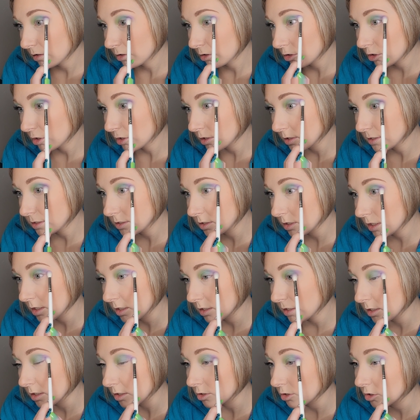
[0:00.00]
Just to
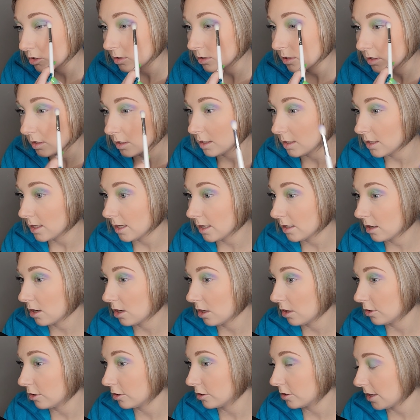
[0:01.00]
initially lay that
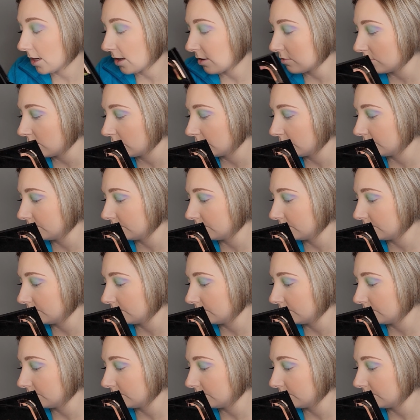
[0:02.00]
color down.